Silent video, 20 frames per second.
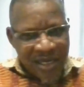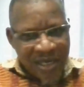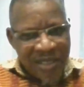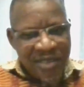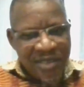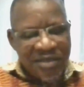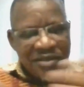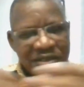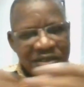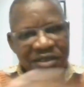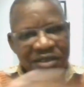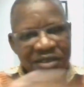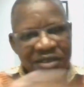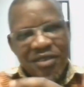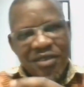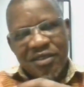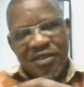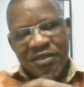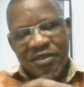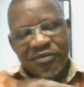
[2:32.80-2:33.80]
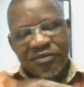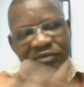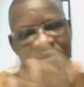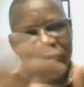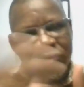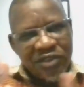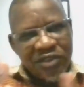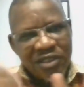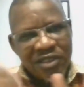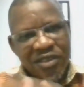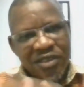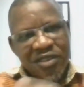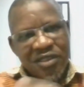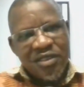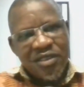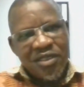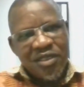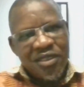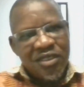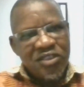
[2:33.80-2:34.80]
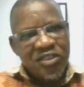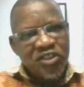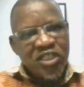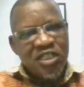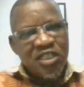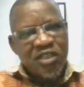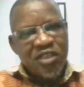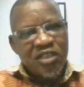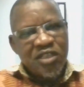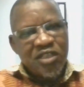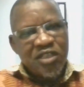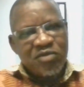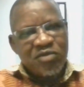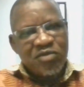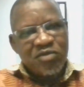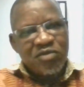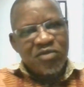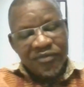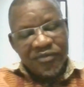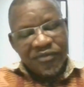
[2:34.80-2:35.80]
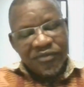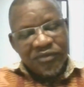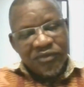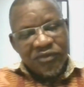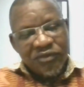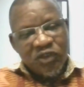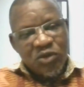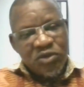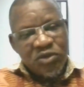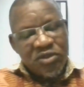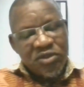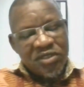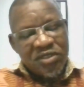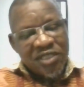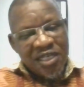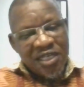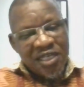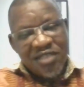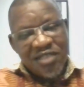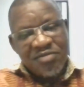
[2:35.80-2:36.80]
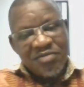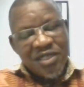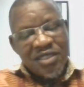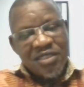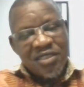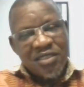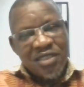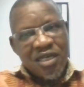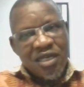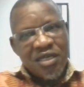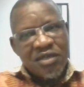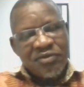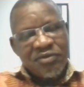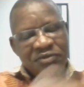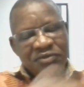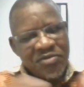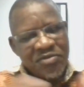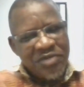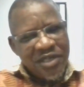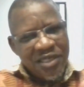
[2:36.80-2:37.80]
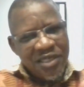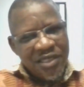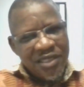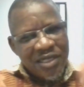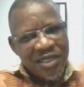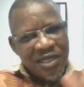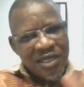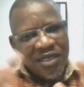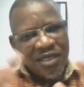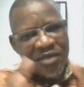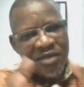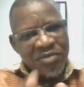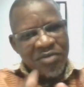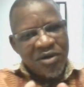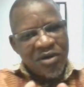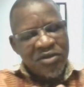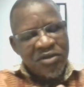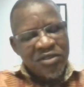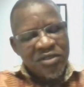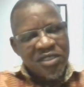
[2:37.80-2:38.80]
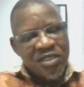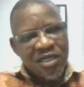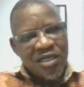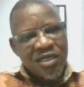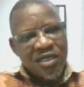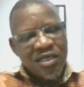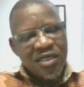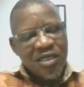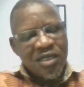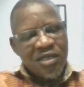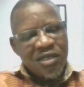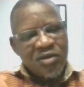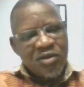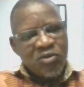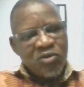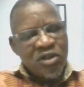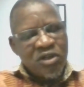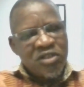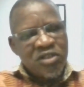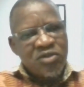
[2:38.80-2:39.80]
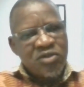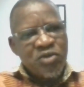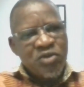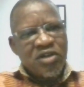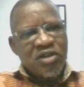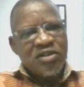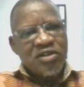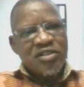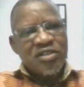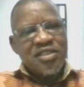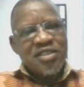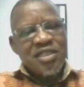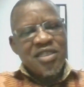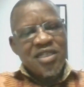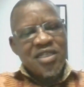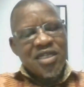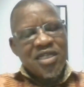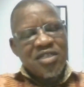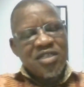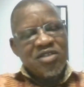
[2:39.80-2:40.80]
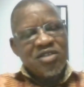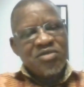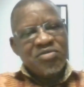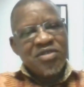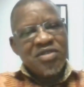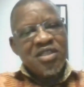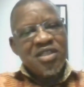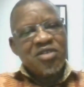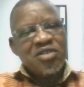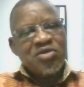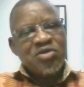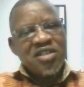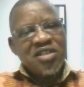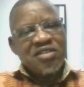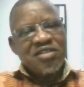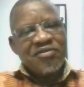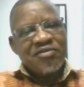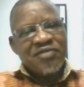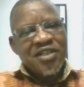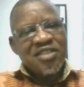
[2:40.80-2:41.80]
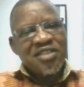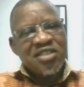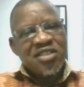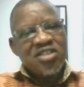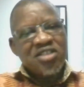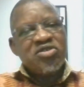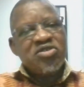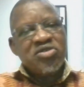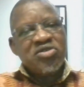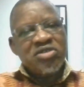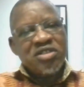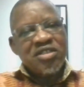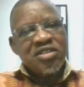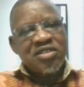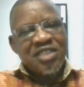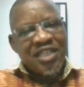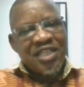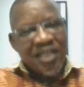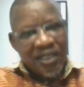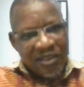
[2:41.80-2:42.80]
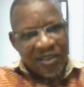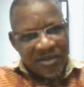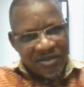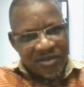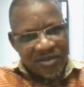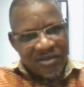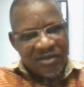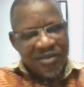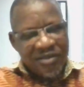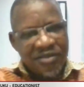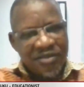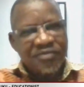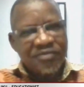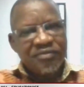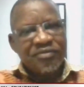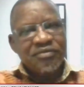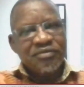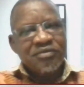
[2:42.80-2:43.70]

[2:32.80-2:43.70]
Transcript: had um, the, the gentleman whose sentiments uh, for me are about uh, what we consider to be the 21st century skills